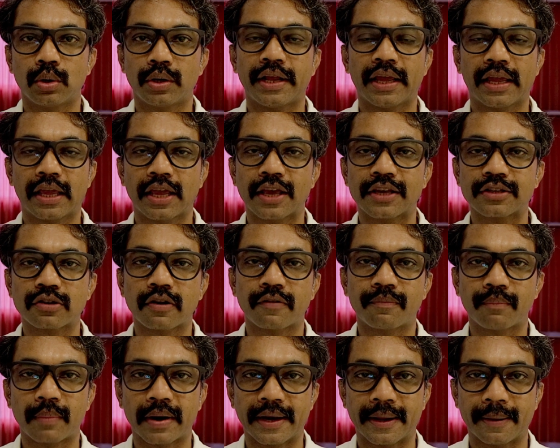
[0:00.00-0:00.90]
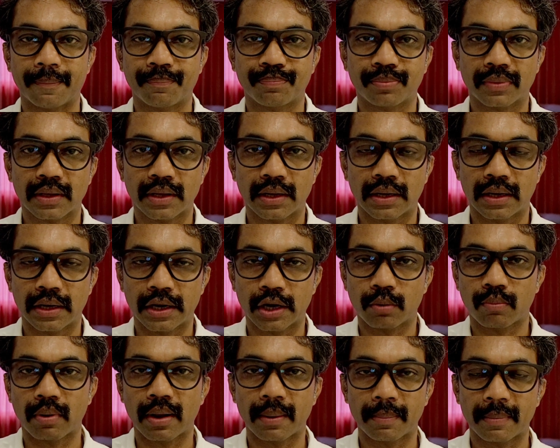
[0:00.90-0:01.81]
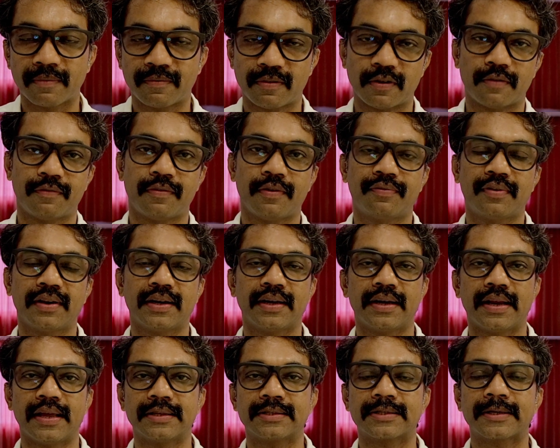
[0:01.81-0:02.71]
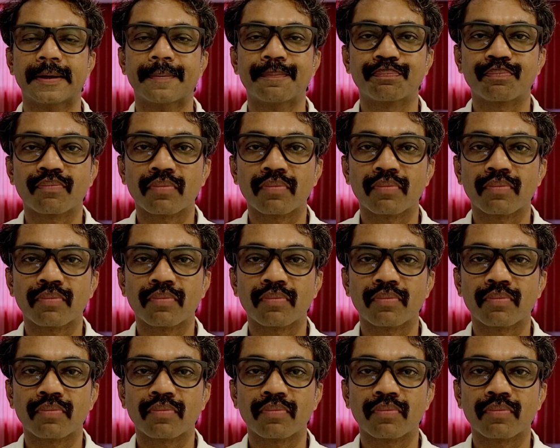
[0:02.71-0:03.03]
takes care of my requirement for 15 days.